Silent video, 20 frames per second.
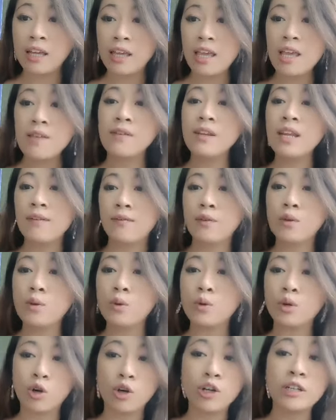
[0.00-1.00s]
Even if
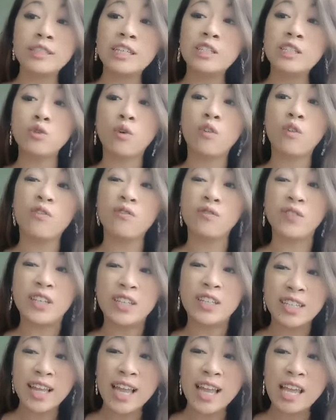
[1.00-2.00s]
you currently don't
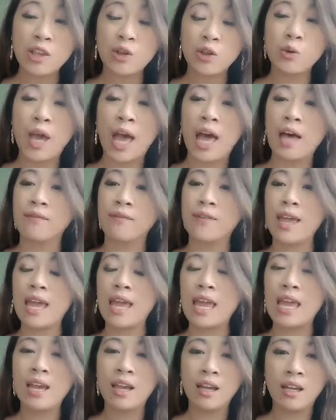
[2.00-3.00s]
feel like you have
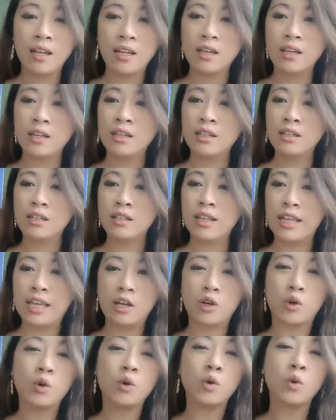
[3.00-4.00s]
a like
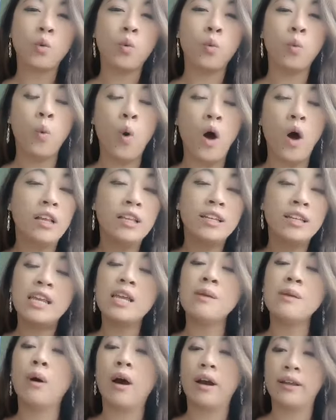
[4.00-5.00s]
a
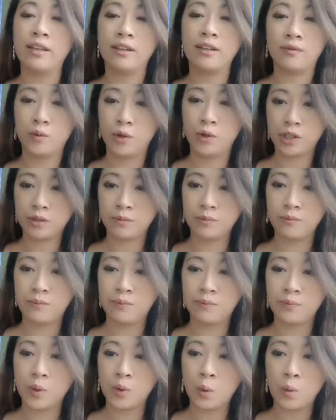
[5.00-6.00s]
quality body of work,
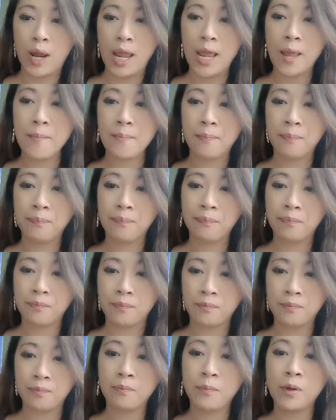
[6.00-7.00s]
right?
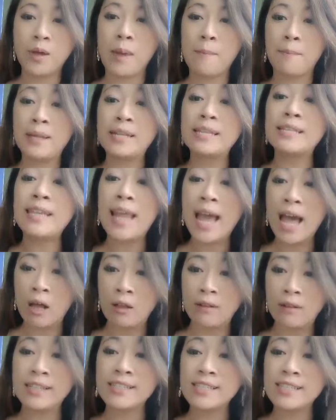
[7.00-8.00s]
Okay, but
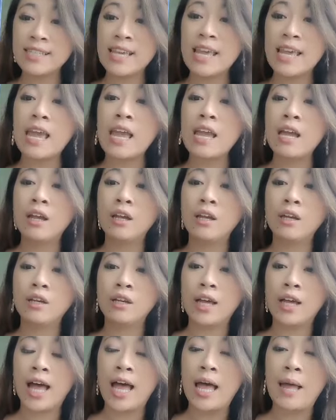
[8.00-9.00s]
now let's say
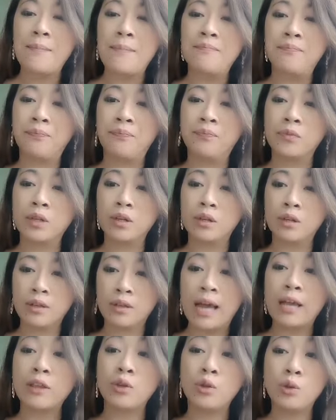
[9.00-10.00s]
um
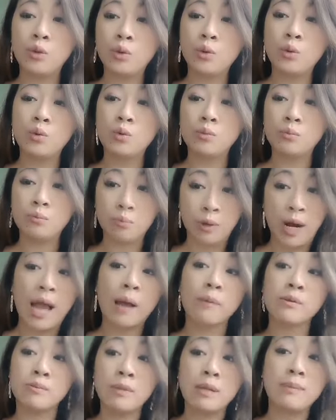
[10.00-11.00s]
that you
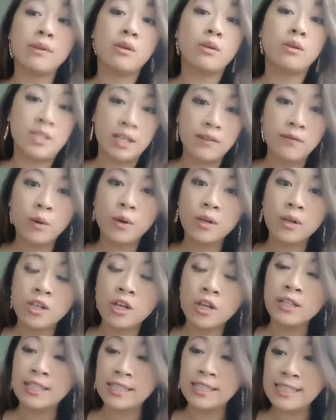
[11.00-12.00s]
perhaps maybe you did focus
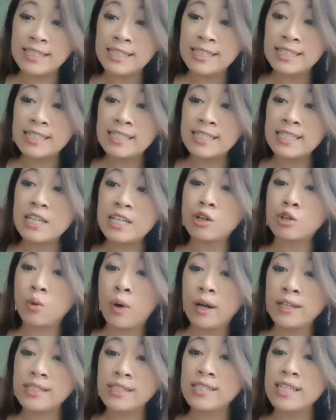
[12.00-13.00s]
on consistency or
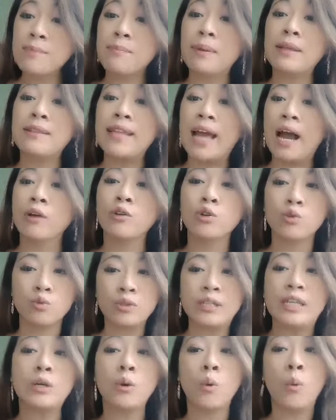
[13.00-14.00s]
quantity, but now you're
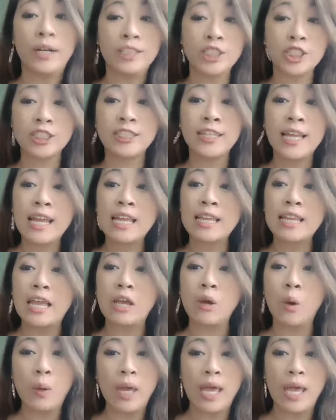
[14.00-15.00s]
really questioning
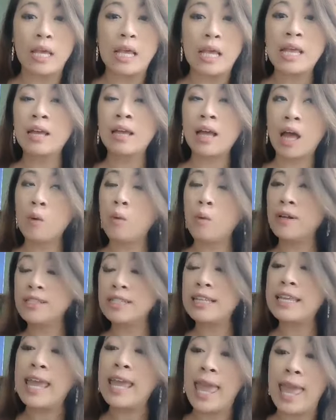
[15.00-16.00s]
like, okay, I want
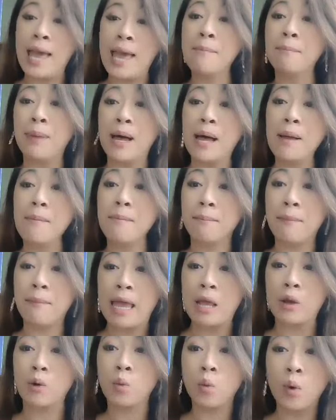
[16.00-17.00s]
to like amp up
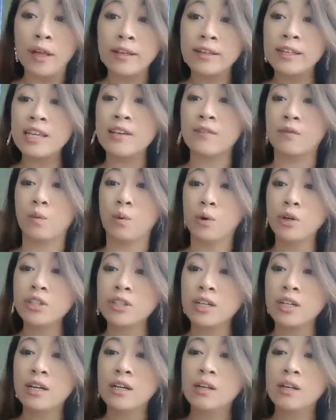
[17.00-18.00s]
my quality of
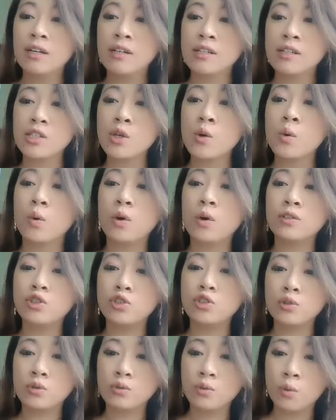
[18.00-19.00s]
work. So
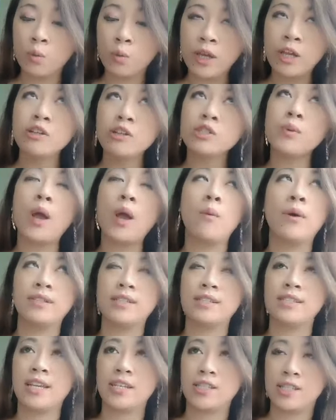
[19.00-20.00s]
here's what I want
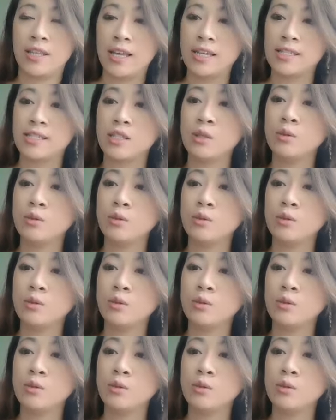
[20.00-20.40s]
to say to this.